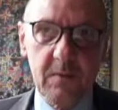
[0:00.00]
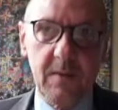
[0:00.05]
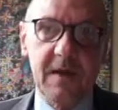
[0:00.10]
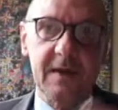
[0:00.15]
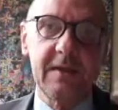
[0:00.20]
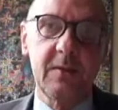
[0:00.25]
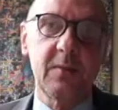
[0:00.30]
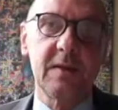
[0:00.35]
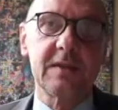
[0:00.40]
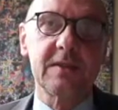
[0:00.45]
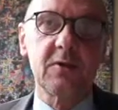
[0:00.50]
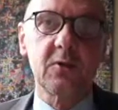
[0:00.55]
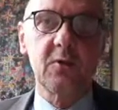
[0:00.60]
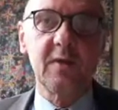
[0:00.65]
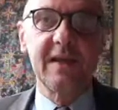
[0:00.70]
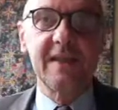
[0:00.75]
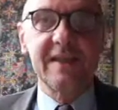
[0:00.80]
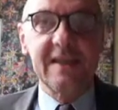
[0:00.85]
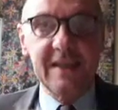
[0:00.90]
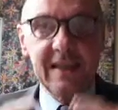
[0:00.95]
body, was
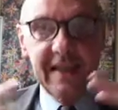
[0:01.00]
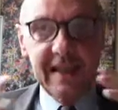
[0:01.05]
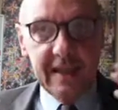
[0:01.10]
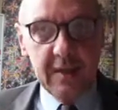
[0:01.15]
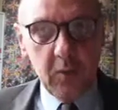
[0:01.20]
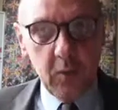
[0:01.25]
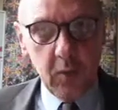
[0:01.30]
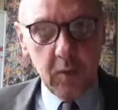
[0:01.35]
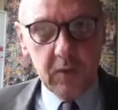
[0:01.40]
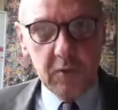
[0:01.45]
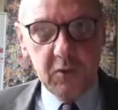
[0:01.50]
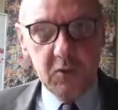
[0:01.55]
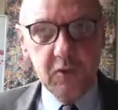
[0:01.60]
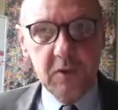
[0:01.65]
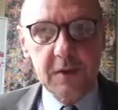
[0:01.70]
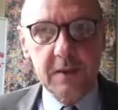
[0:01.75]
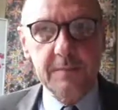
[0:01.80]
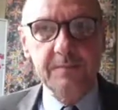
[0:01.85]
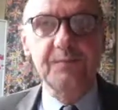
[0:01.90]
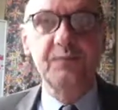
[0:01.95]
created equal to
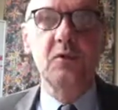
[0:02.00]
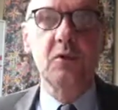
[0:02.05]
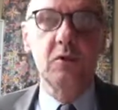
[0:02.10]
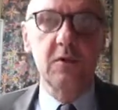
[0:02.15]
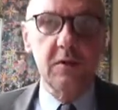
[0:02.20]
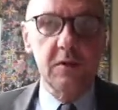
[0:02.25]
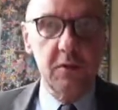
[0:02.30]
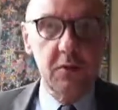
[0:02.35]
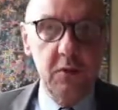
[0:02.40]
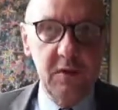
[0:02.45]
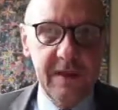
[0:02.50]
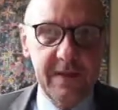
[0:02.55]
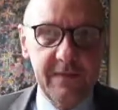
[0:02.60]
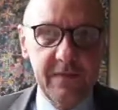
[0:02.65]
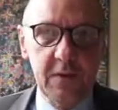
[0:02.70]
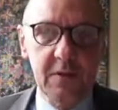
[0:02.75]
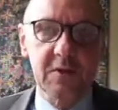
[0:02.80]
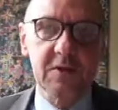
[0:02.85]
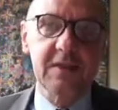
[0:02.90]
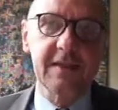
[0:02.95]
the, to the
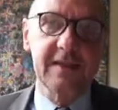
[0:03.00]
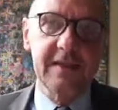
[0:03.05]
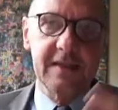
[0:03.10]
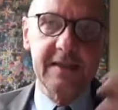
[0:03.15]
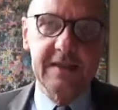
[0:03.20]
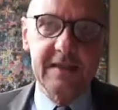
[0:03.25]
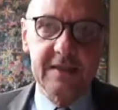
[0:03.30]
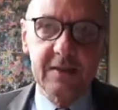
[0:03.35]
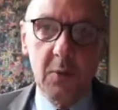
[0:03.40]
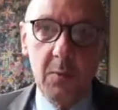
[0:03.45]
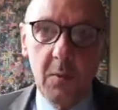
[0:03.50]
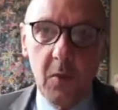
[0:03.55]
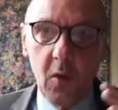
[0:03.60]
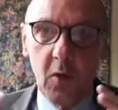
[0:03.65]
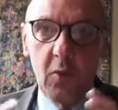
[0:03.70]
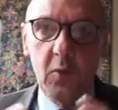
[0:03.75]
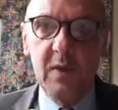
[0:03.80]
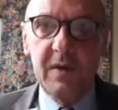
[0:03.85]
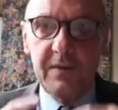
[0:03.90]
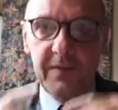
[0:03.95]
universe. And it is a
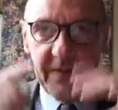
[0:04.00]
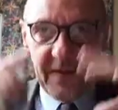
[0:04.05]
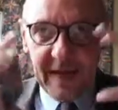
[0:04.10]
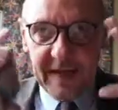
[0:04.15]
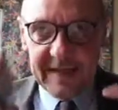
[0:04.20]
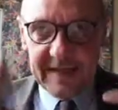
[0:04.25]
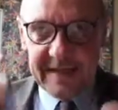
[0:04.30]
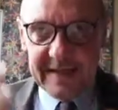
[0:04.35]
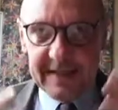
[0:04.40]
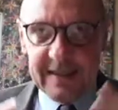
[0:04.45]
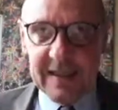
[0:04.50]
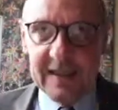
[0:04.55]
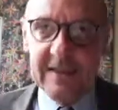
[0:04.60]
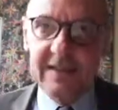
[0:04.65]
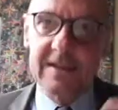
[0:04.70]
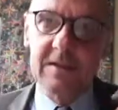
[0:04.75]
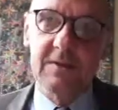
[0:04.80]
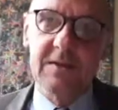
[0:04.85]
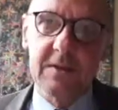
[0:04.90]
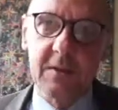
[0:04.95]
more refined
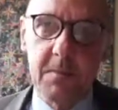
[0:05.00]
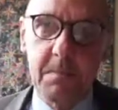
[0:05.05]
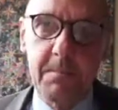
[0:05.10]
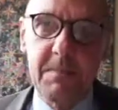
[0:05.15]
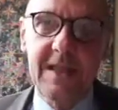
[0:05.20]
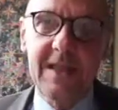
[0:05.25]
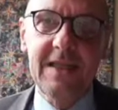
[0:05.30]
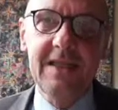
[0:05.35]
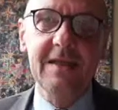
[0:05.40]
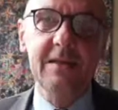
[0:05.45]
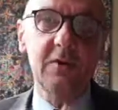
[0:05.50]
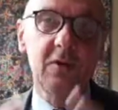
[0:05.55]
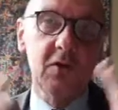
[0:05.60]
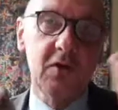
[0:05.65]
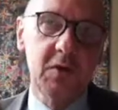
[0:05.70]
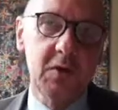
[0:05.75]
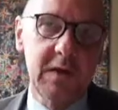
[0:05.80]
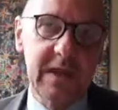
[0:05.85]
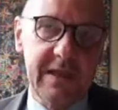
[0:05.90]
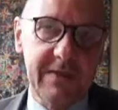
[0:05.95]
state. There is a miniature
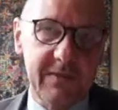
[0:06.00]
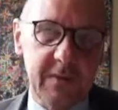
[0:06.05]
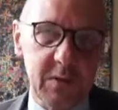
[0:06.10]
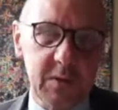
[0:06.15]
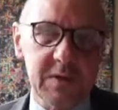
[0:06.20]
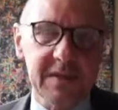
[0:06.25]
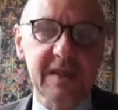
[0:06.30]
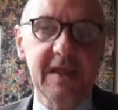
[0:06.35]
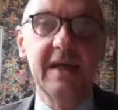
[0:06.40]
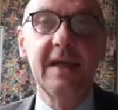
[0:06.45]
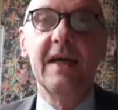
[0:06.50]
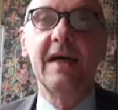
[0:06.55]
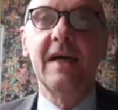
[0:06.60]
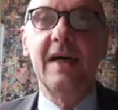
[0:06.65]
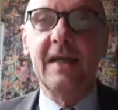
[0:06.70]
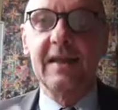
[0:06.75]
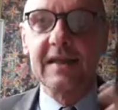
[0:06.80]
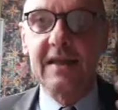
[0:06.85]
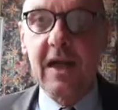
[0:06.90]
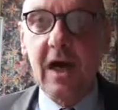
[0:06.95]
universe
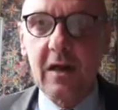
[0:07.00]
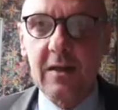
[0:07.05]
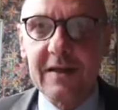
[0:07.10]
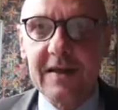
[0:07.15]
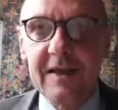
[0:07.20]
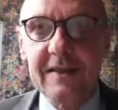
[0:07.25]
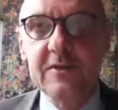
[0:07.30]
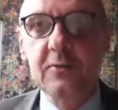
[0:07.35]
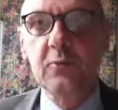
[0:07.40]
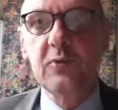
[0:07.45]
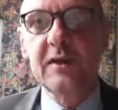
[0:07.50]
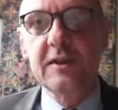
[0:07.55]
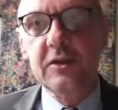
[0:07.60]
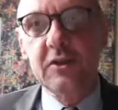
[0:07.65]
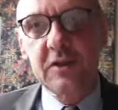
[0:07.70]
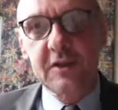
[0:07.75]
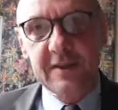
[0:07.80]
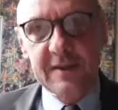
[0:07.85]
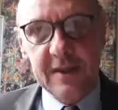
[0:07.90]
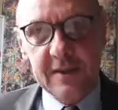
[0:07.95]
and countless
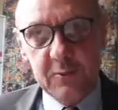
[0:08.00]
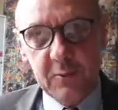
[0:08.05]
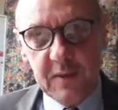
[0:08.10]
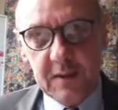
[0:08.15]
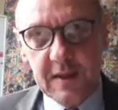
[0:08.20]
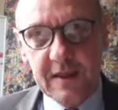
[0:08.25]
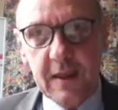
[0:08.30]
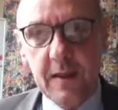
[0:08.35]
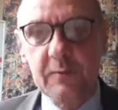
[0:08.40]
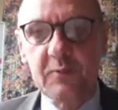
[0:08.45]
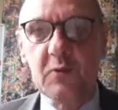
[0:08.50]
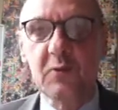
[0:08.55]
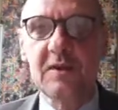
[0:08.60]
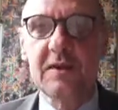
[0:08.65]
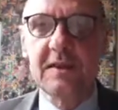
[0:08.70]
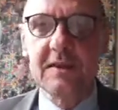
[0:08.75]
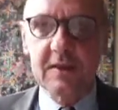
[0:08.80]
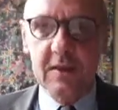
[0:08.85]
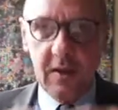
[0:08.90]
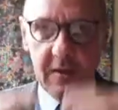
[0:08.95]
riches that we come to
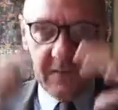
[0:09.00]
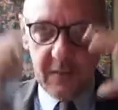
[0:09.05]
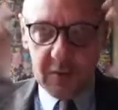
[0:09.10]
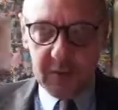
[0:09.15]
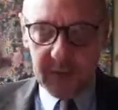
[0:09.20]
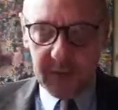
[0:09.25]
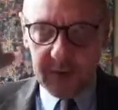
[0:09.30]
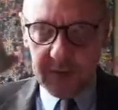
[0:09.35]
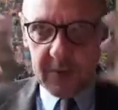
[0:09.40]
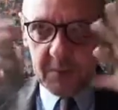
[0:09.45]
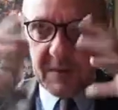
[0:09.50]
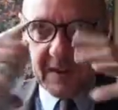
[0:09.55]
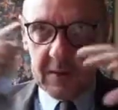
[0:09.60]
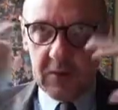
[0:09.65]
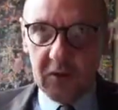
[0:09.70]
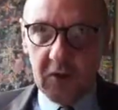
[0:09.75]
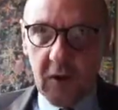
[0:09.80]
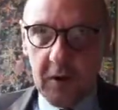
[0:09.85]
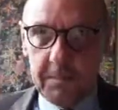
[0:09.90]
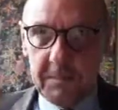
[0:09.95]
discover. So it's about
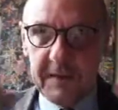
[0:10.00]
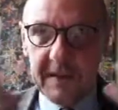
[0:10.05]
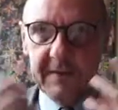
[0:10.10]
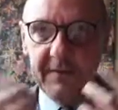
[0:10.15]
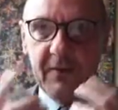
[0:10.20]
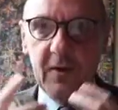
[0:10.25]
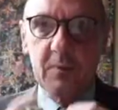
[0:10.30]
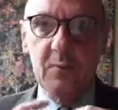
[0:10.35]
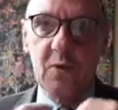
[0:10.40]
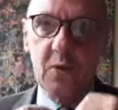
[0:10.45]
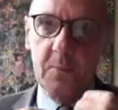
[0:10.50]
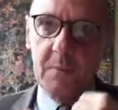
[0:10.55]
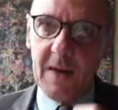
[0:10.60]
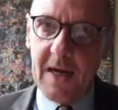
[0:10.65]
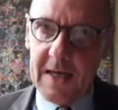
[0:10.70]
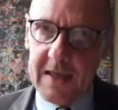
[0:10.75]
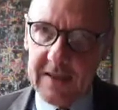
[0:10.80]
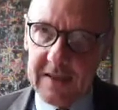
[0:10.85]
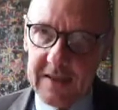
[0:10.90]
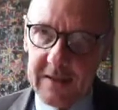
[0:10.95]
dropping from the
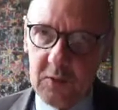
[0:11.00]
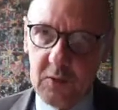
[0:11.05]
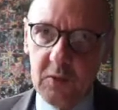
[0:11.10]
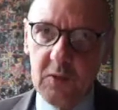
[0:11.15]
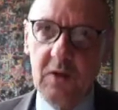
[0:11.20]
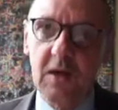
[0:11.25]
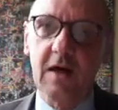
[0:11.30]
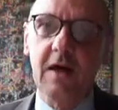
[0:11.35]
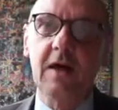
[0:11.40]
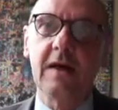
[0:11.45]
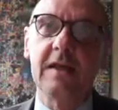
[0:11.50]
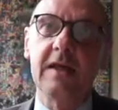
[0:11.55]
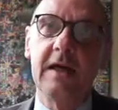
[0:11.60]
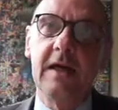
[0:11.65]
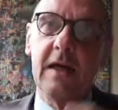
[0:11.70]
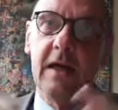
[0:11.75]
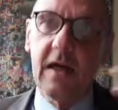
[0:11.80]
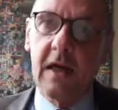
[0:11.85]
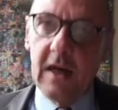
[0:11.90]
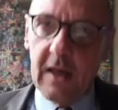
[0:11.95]
mind into the heart,
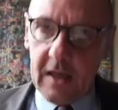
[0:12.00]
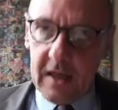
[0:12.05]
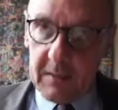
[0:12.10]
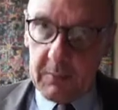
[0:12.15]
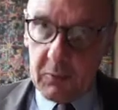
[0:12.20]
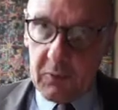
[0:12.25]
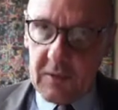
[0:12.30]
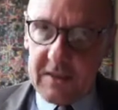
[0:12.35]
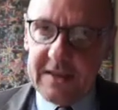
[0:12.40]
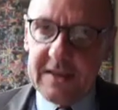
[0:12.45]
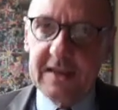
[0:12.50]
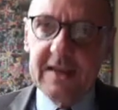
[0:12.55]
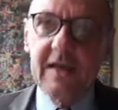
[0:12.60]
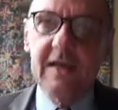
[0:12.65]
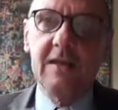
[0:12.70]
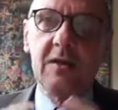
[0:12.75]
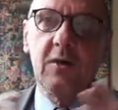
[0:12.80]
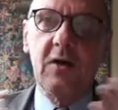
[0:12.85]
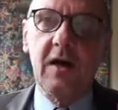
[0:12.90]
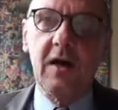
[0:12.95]
breathing
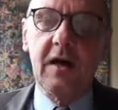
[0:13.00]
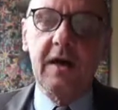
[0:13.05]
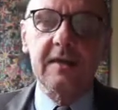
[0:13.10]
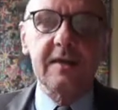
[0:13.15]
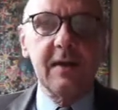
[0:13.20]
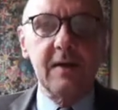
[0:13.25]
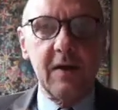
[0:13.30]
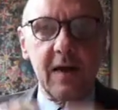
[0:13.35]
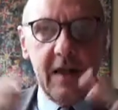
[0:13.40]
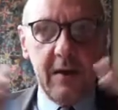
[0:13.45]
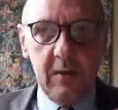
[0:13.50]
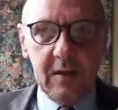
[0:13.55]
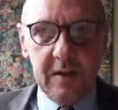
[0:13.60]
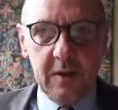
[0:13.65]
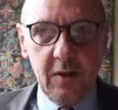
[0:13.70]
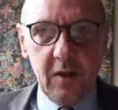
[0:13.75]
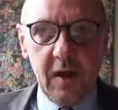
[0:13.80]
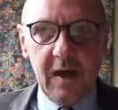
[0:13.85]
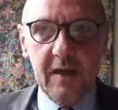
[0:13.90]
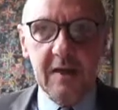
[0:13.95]
in the heart, allowing
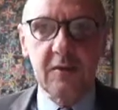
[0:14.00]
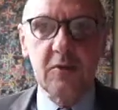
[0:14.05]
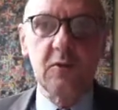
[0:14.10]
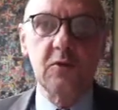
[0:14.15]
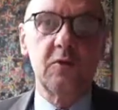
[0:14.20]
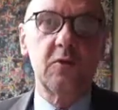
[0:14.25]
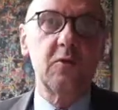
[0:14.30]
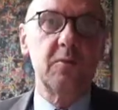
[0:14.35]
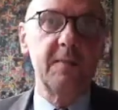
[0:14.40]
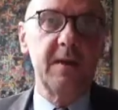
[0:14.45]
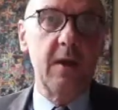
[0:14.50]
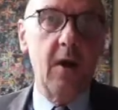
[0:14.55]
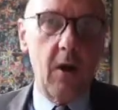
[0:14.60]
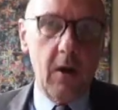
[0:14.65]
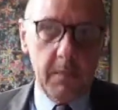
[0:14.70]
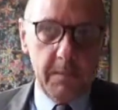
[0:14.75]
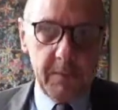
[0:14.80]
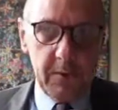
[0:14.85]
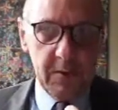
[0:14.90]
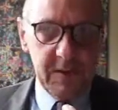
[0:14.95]
the heart to, to be
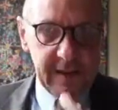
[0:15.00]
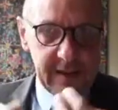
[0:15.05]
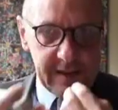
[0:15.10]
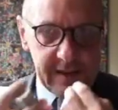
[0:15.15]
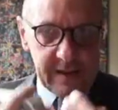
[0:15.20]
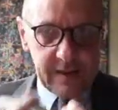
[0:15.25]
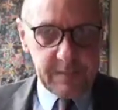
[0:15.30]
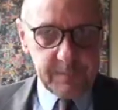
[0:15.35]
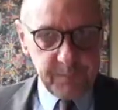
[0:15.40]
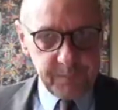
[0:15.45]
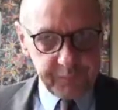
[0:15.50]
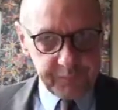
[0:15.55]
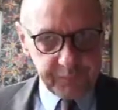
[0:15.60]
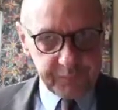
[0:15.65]
open and then